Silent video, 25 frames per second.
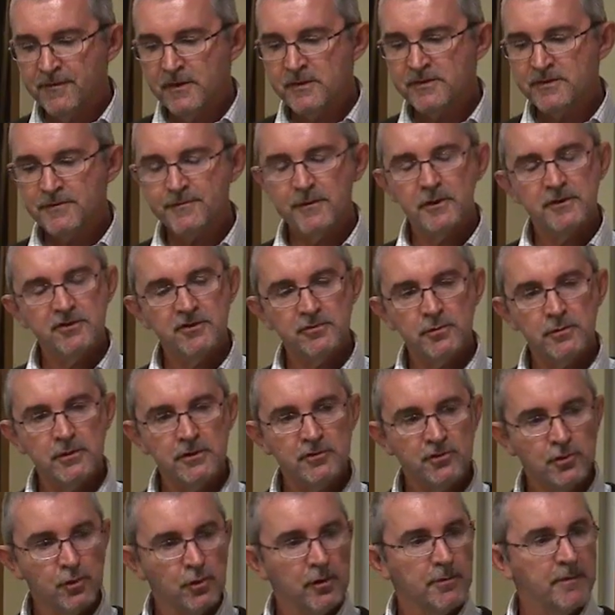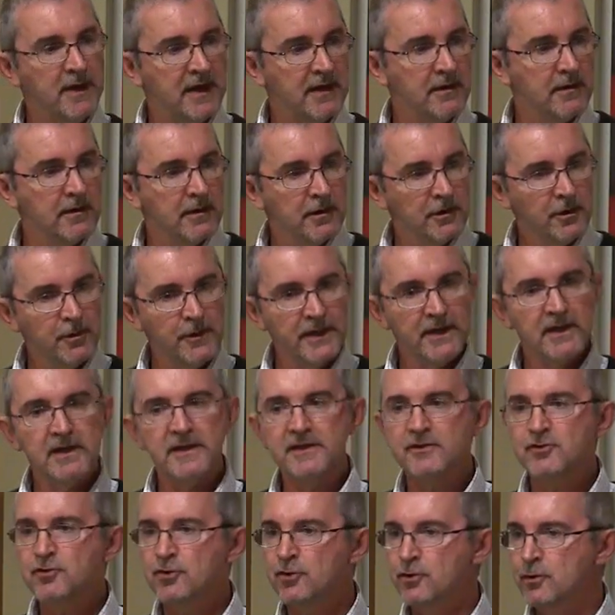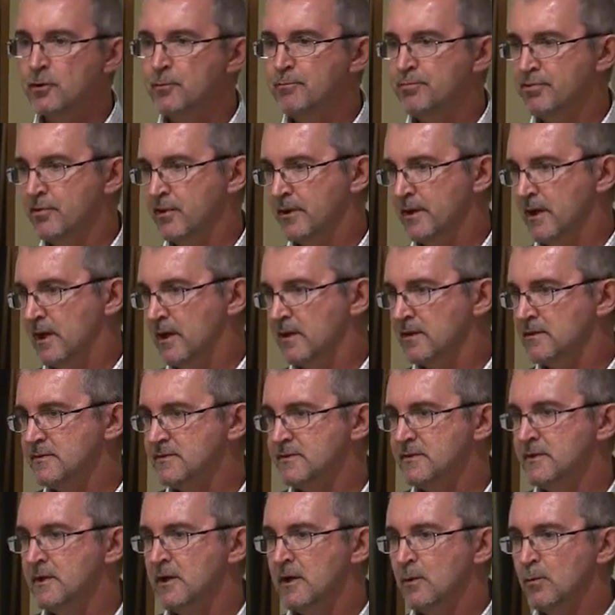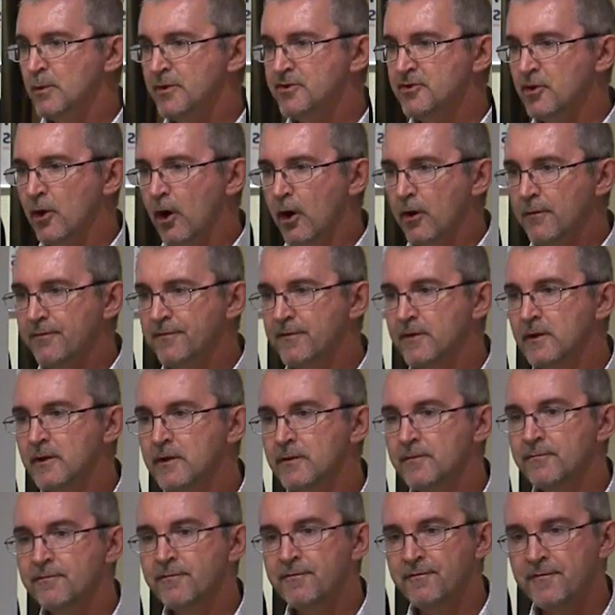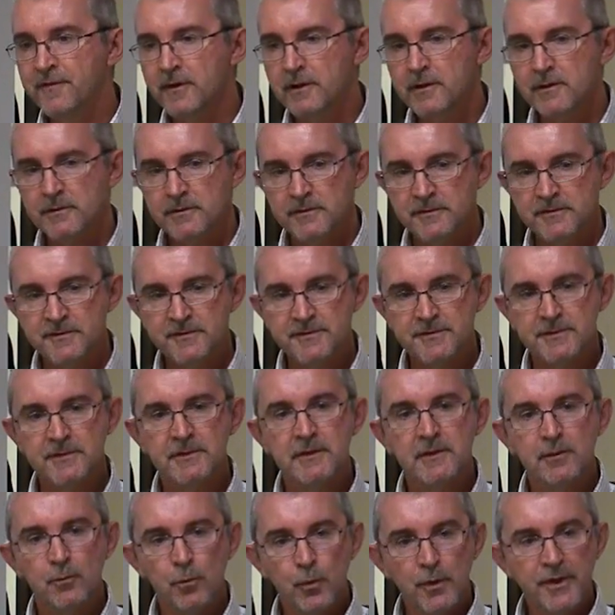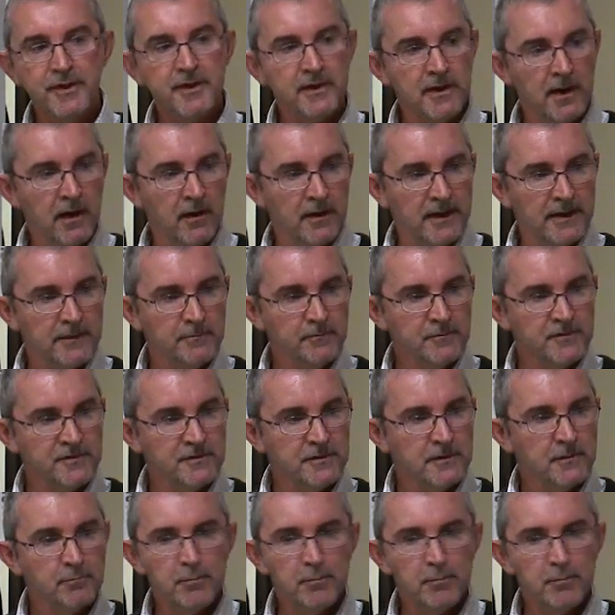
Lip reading: first of all, I just want to talk about quickly 2 products which are often confused with limes,